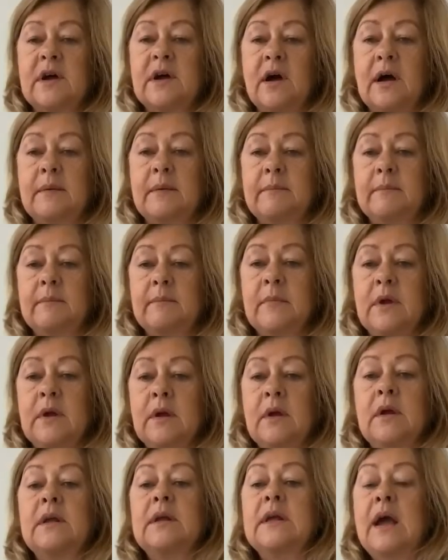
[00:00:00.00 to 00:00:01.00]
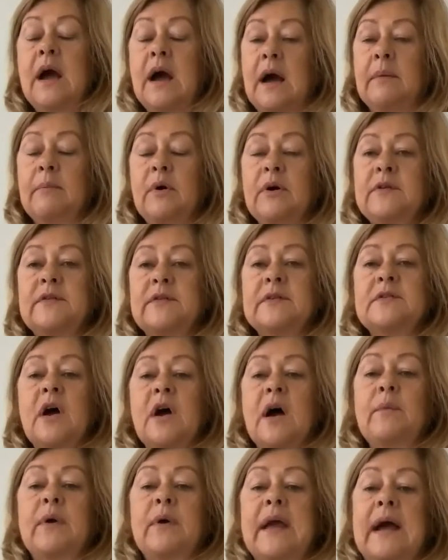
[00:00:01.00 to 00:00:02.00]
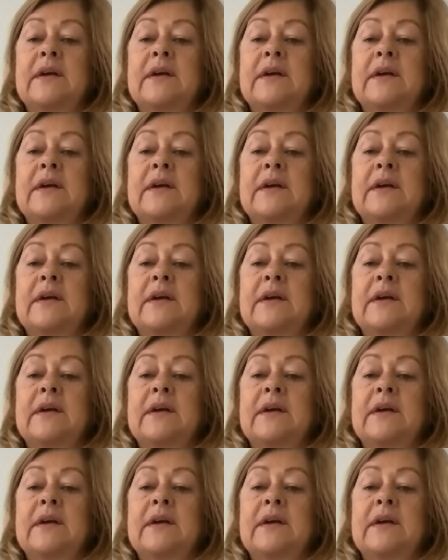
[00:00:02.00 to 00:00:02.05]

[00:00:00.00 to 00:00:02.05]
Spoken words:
time, Yeah, most of the time we